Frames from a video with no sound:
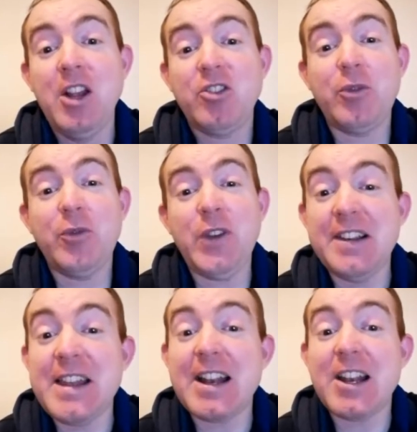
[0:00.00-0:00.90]
Does it
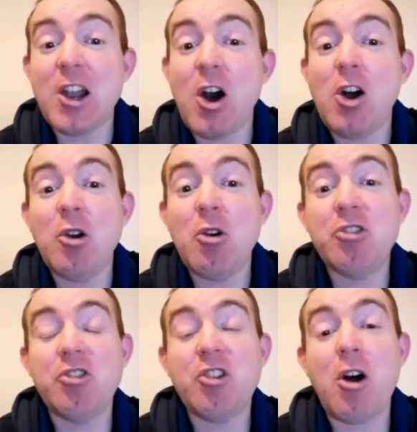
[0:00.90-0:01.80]
feel that long, or
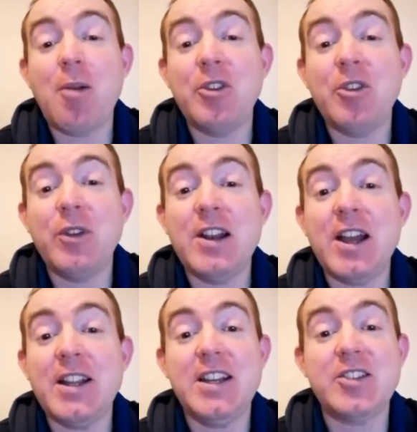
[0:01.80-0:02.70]
does it almost feel like
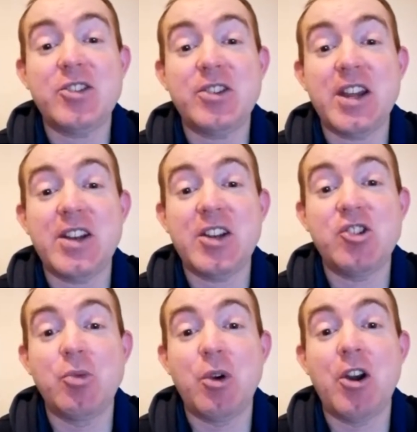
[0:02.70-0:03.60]
yesterday that
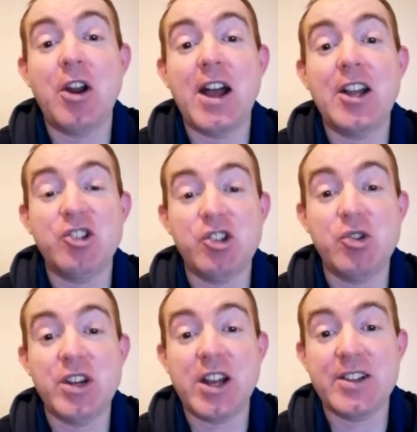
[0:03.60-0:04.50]
you were uh,
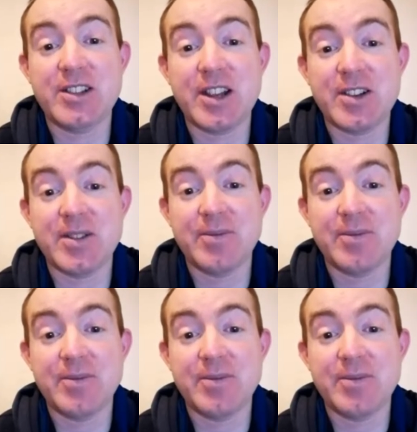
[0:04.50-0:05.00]
shooting on set?